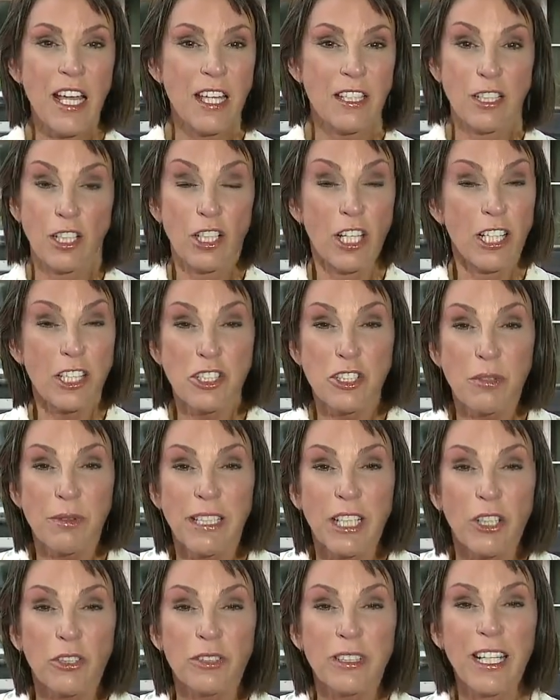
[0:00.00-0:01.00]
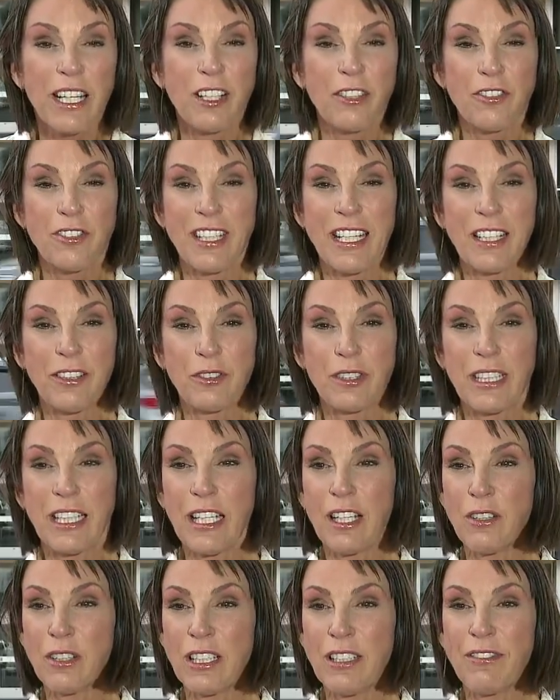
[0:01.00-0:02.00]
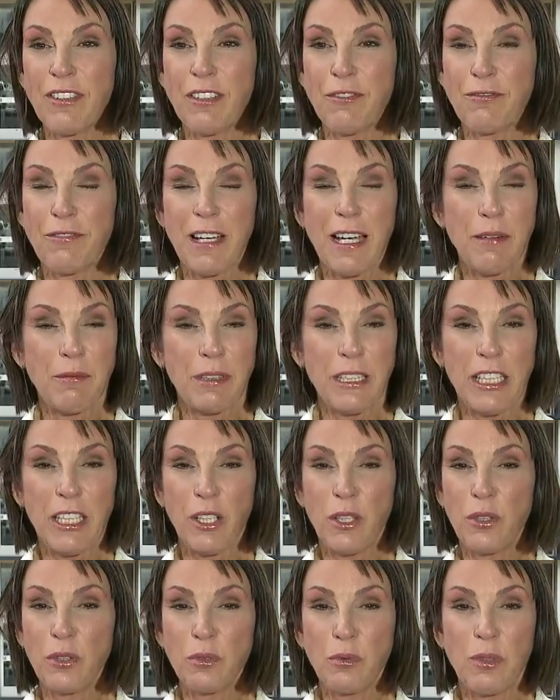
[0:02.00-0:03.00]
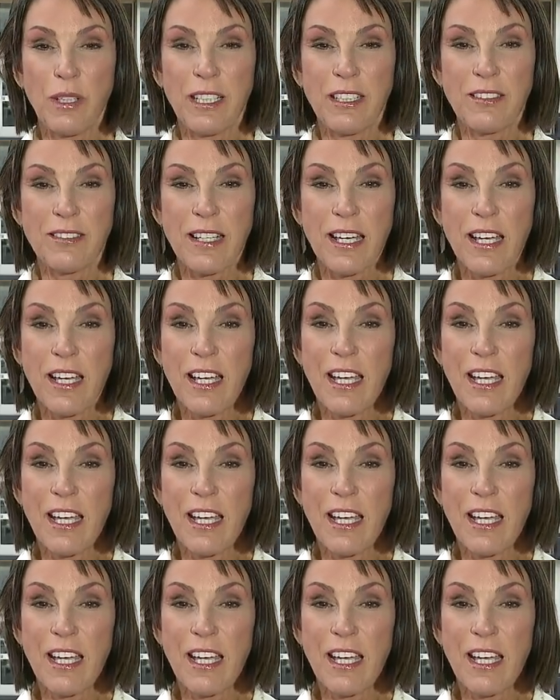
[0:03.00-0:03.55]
the luxury hotels downtown, even family-owned ones.